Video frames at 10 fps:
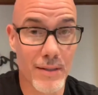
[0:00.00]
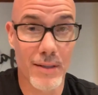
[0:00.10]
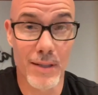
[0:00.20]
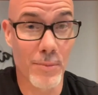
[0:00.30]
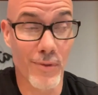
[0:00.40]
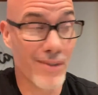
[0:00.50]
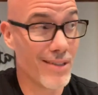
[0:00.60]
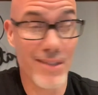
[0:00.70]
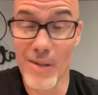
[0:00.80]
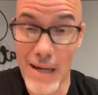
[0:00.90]
Number,
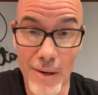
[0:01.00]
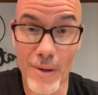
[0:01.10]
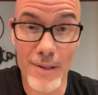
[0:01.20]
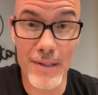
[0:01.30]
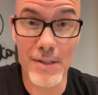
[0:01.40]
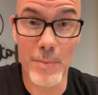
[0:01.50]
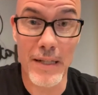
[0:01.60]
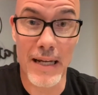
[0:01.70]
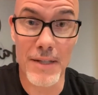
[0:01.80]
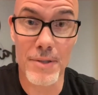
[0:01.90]
you know how hard it is to be an
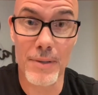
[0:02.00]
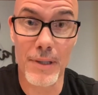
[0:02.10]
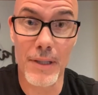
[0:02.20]
astronaut?